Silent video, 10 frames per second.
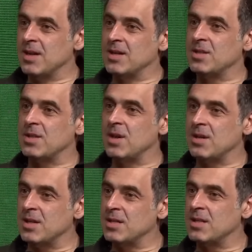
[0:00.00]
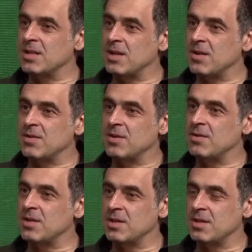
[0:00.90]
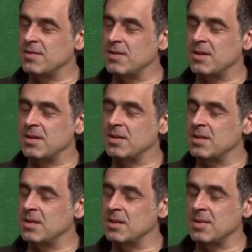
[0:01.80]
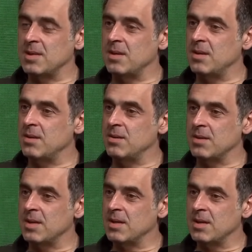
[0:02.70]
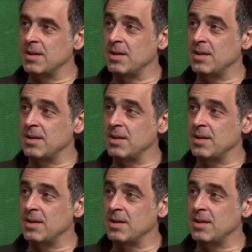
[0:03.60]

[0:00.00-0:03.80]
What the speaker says: I started yesterday's afternoon session. I thought, oh, this is going to be a long day.